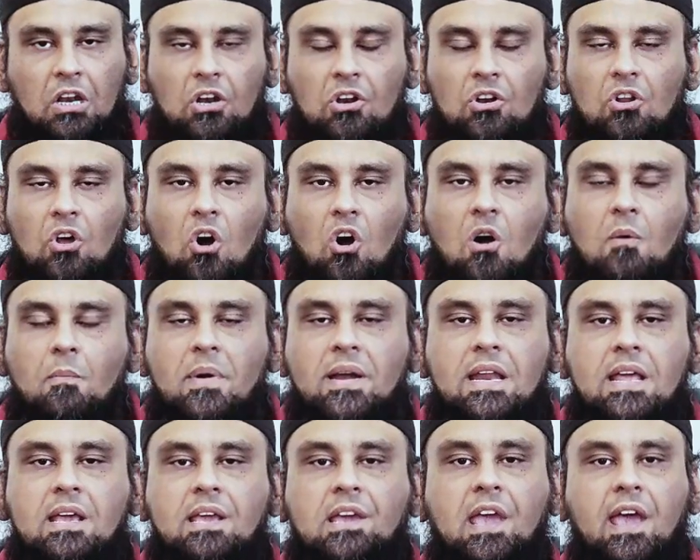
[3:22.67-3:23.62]

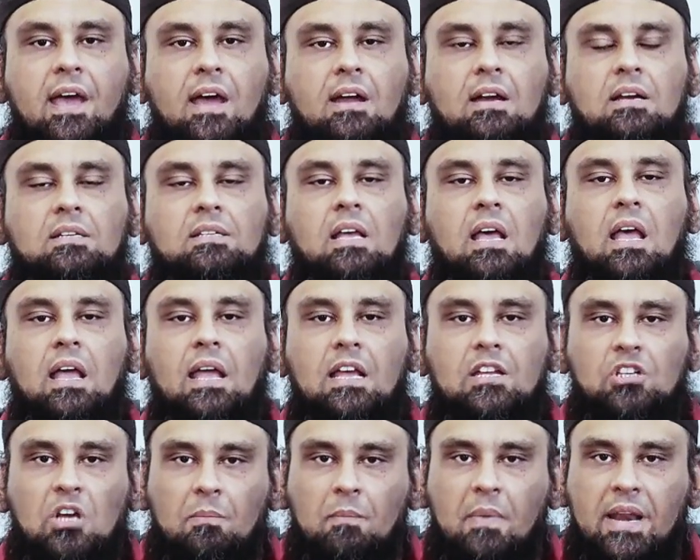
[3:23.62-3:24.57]
Nobody cares,
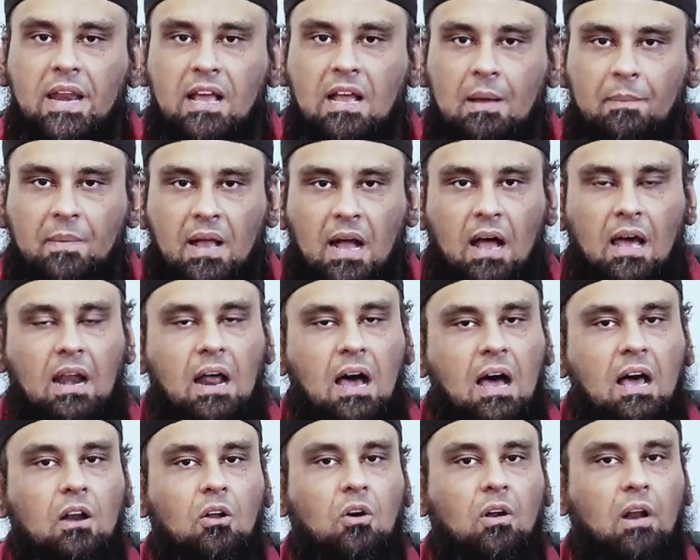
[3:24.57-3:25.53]
is your money coming
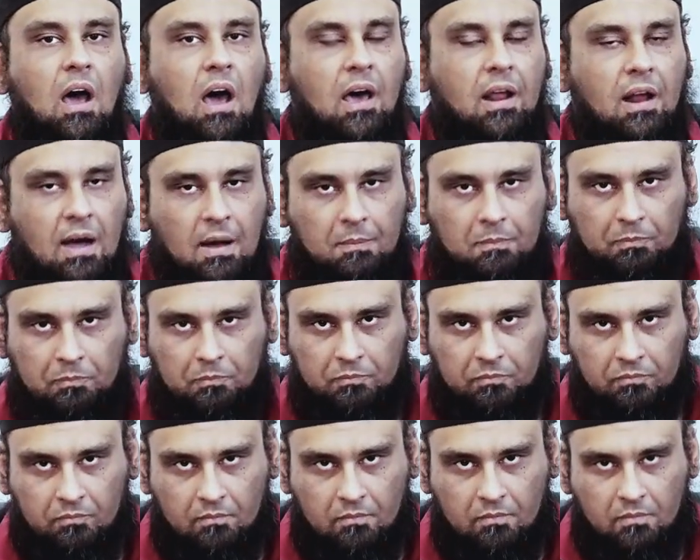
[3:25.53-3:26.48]
halal or
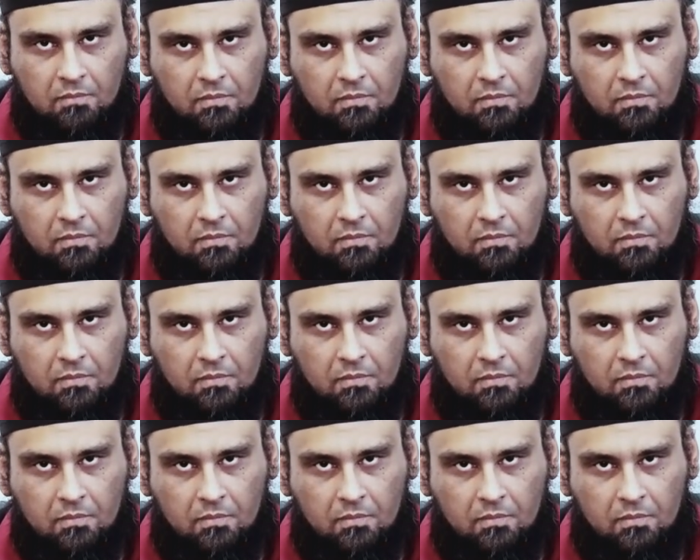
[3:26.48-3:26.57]
haram?